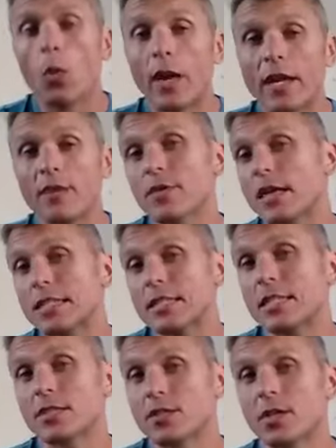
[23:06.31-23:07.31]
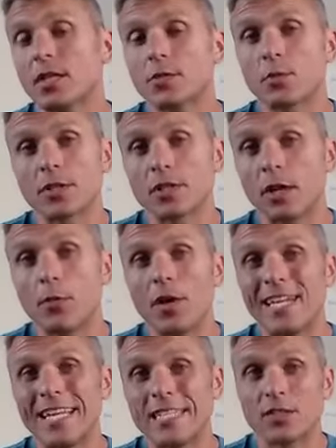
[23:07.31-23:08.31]
Whenever I see a trust where
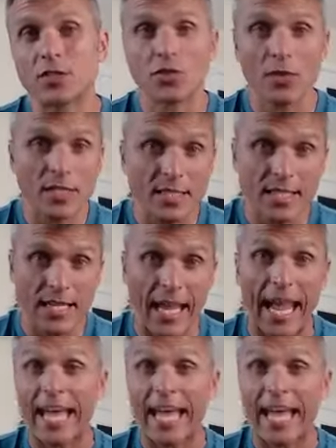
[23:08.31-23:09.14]
someone is a trustee